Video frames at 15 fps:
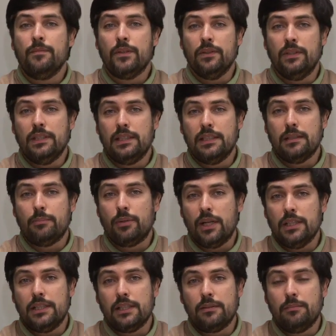So this is a
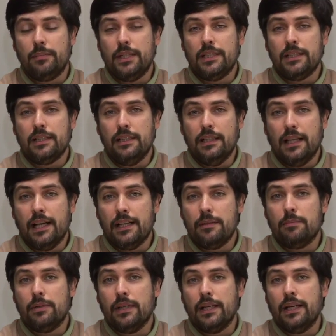project basically
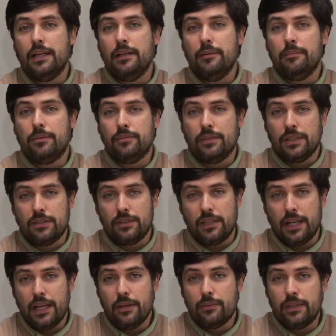led by Professor
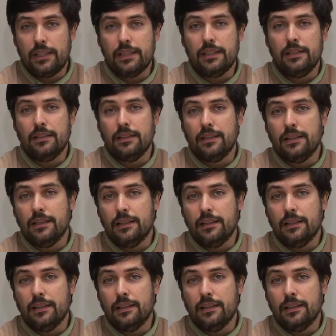Hayward in